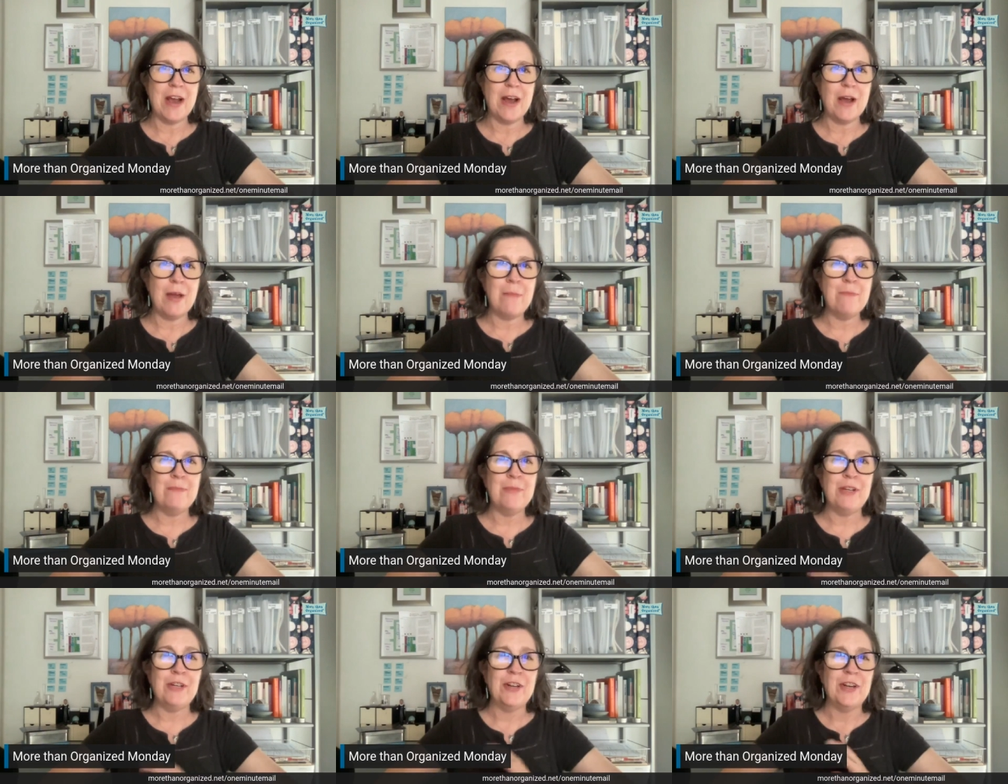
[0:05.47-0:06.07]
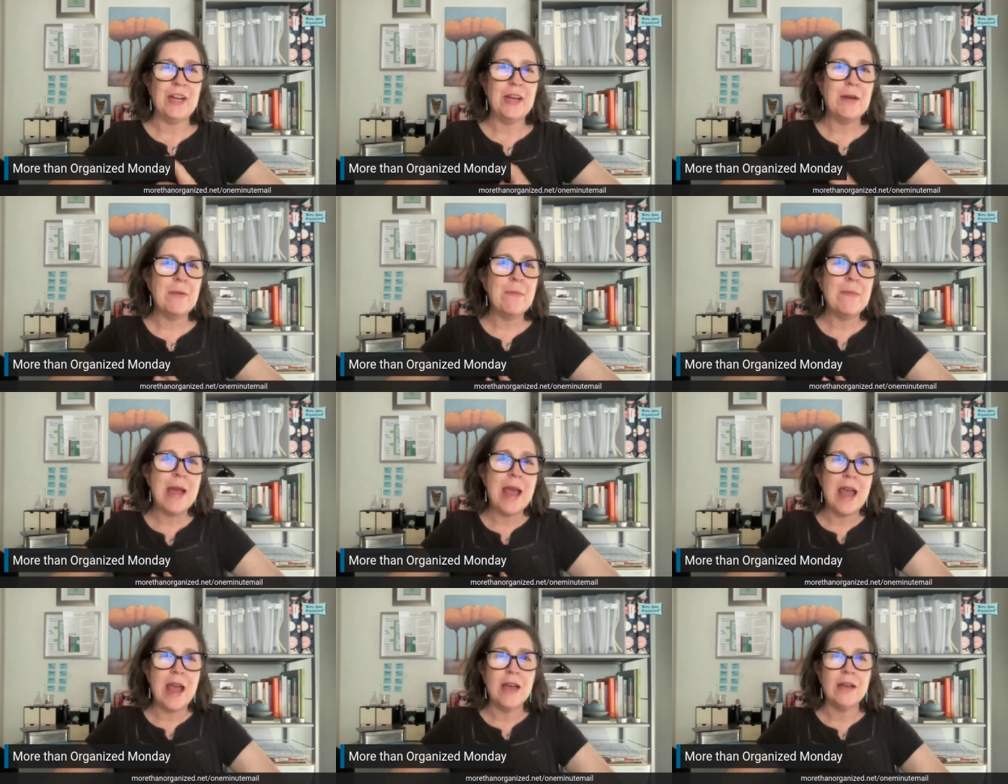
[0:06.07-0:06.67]
I'm Miriam,
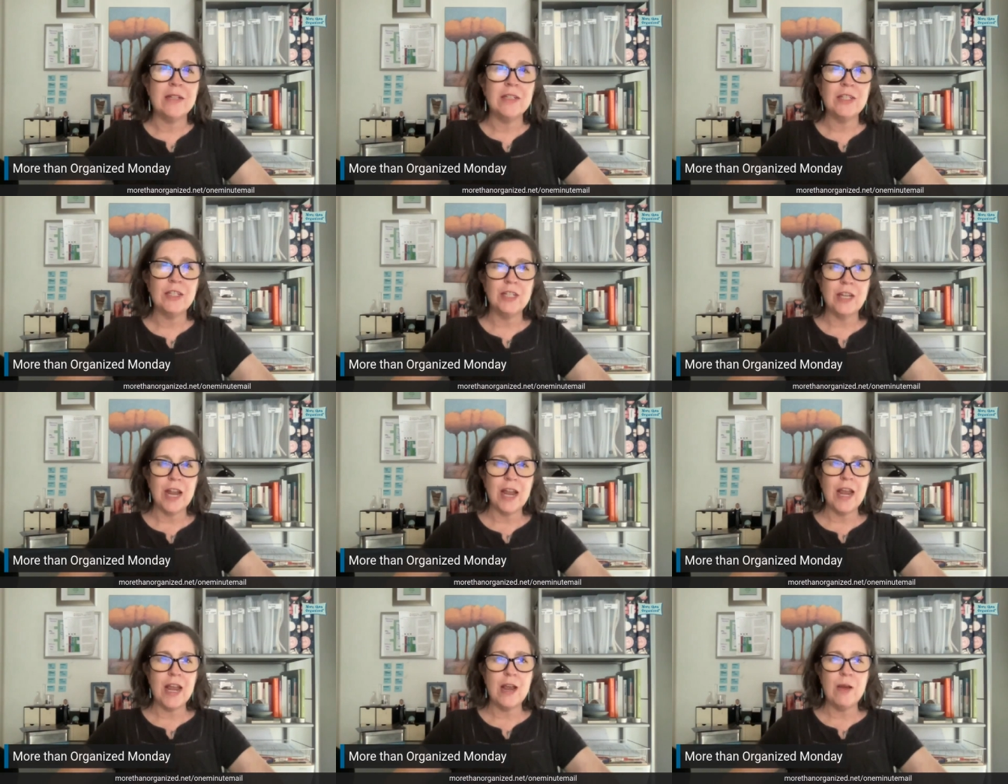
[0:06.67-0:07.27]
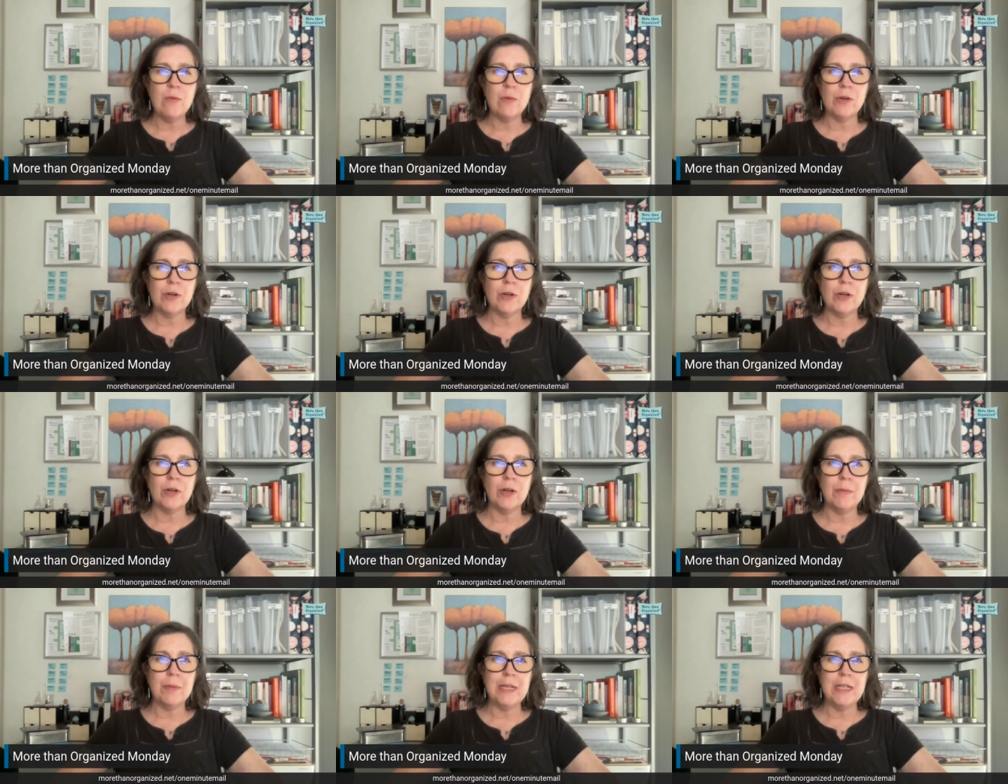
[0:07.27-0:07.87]
and today we're
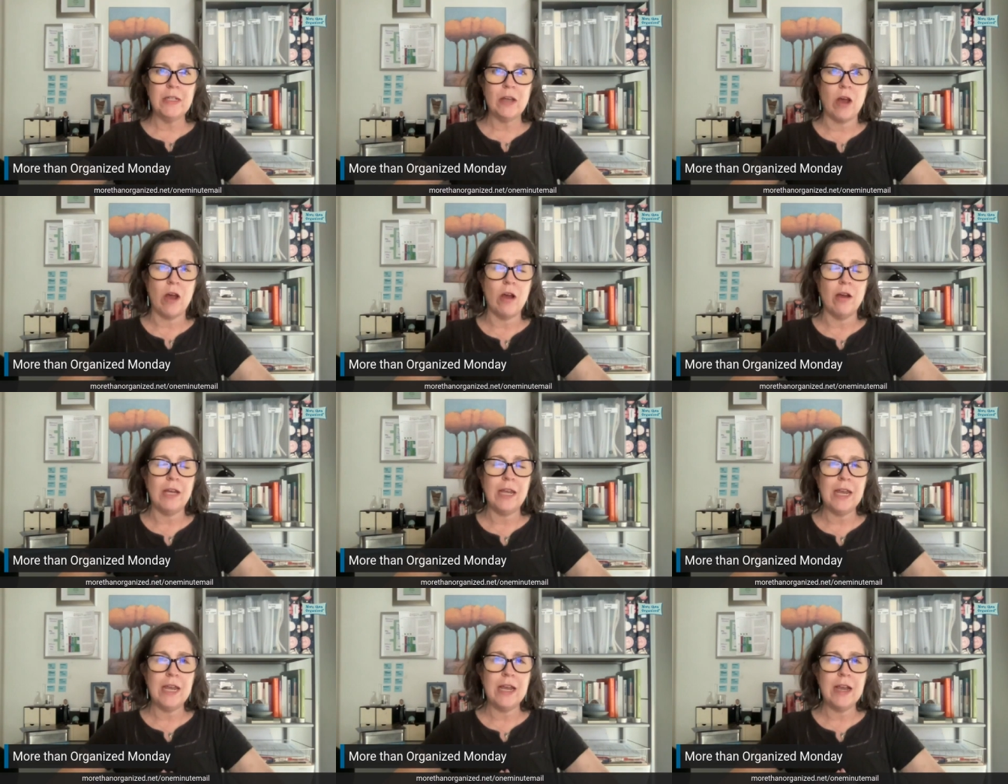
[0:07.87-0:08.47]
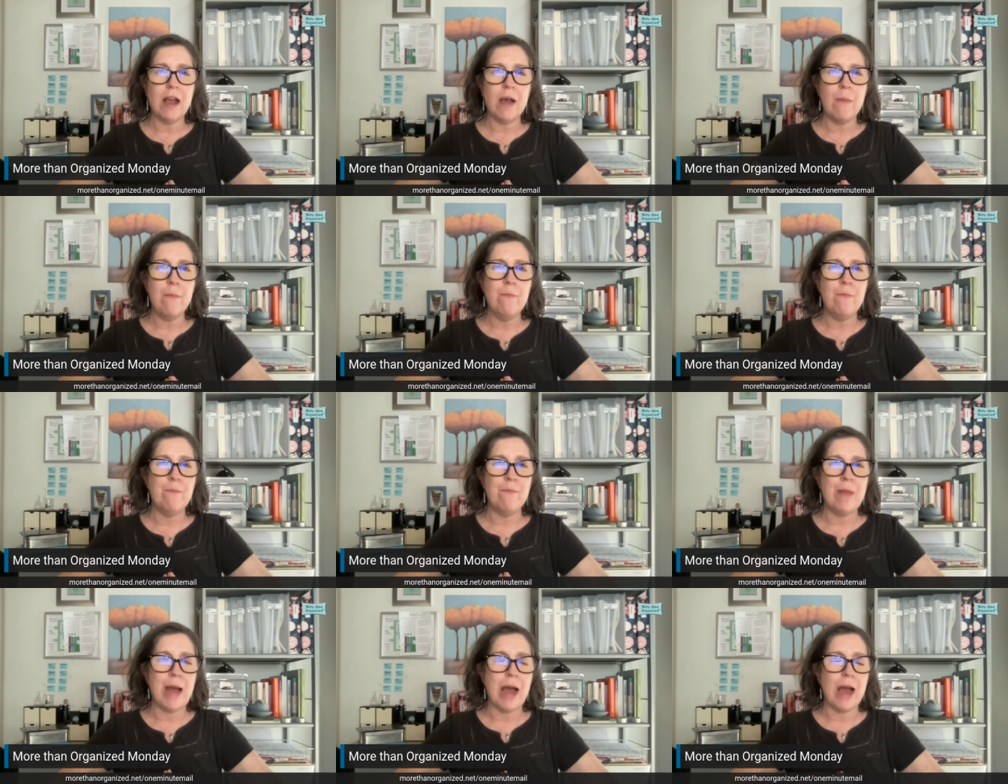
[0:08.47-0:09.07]
going to be talking
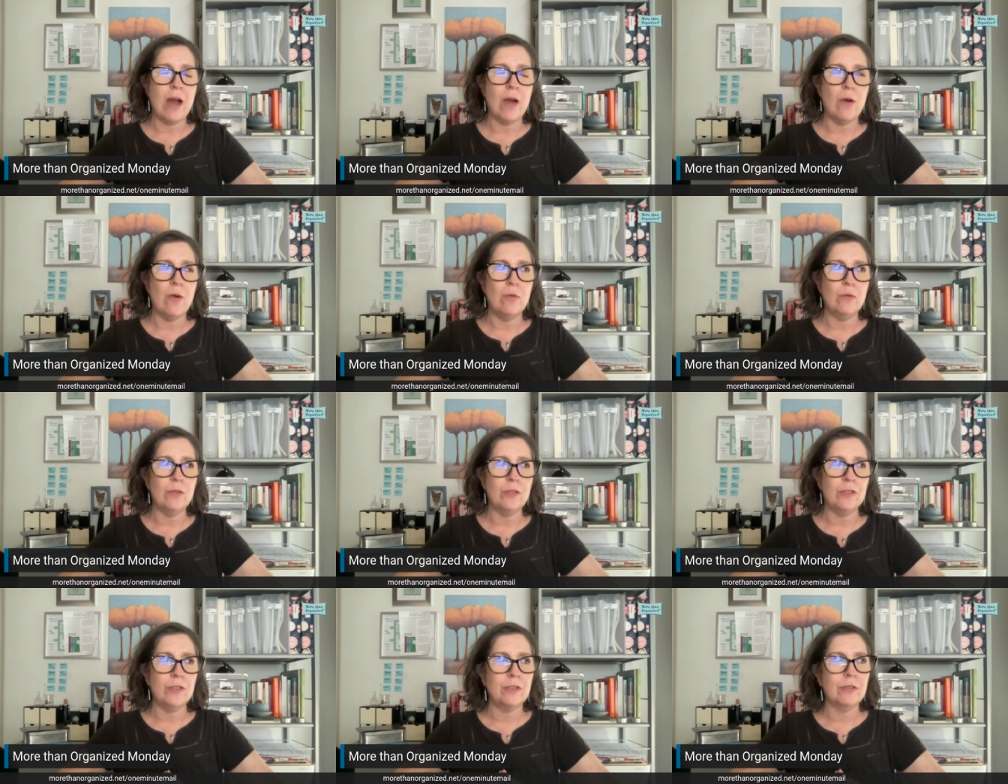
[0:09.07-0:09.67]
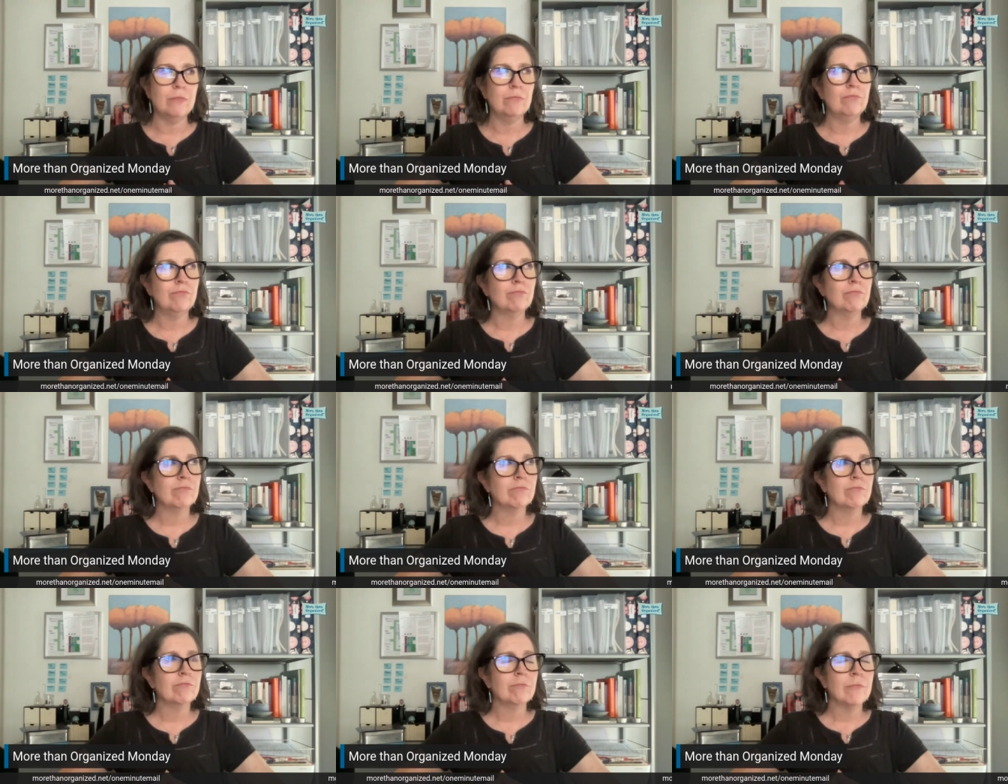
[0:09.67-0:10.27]
about
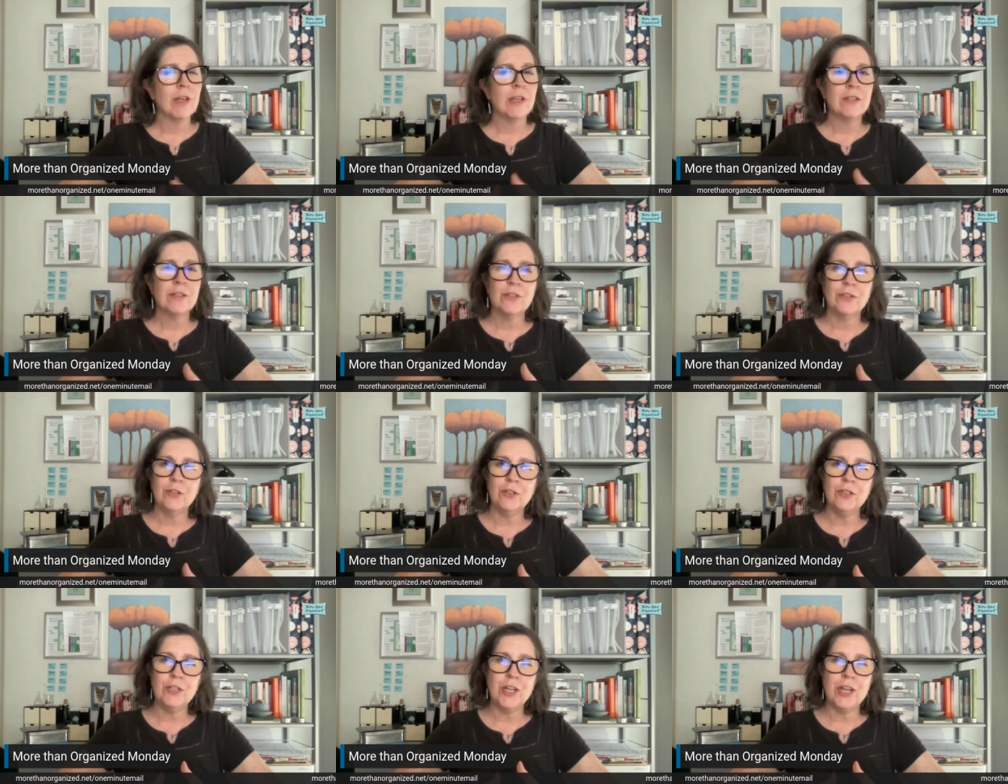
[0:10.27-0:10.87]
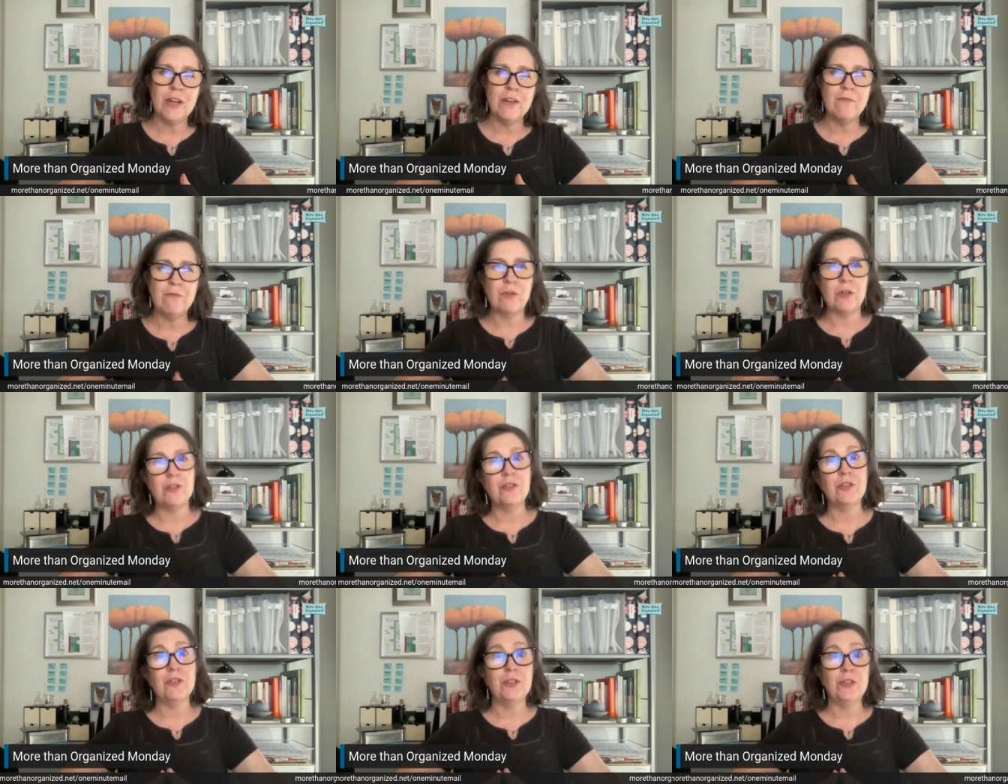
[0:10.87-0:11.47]
searching
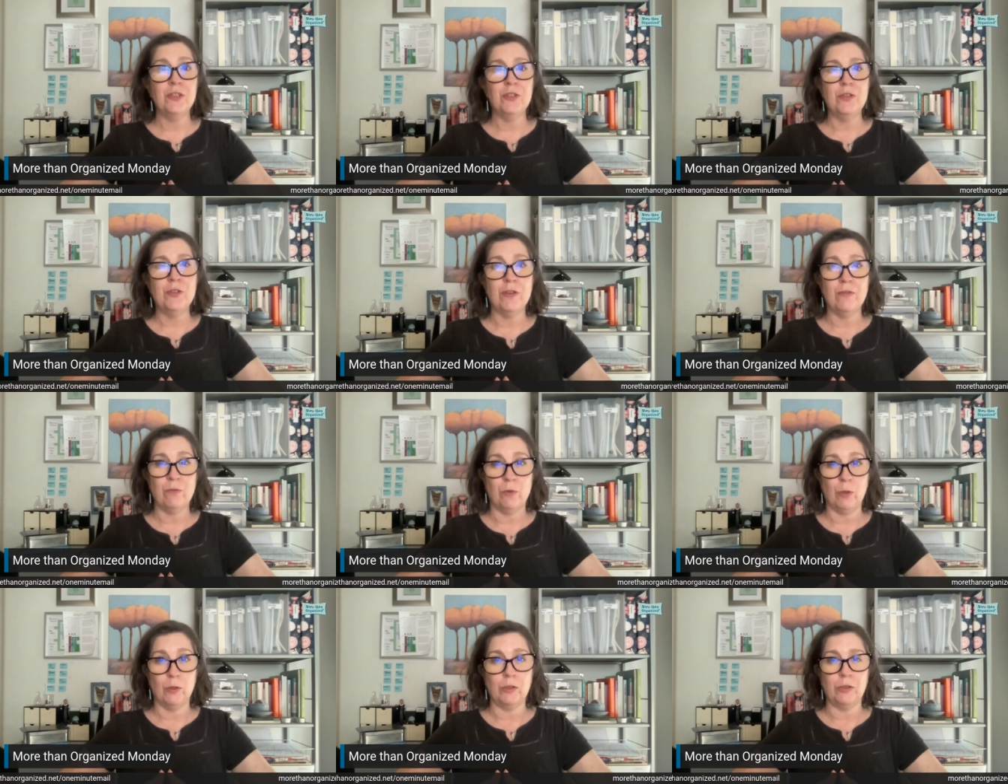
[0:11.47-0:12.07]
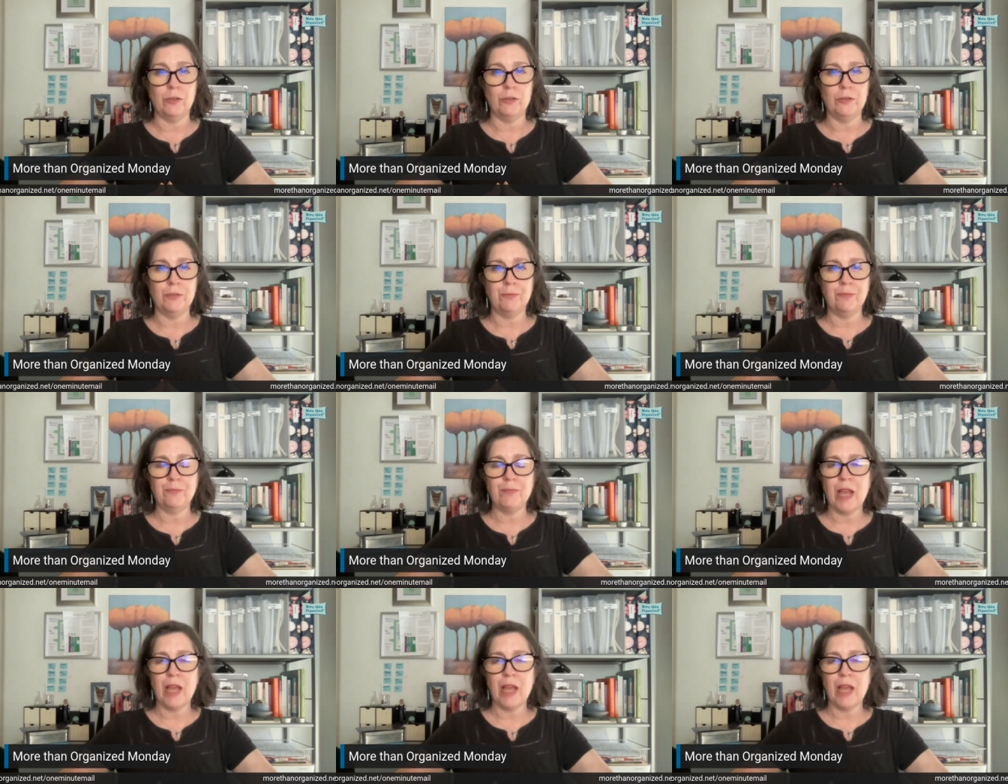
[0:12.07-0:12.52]
versus using folders.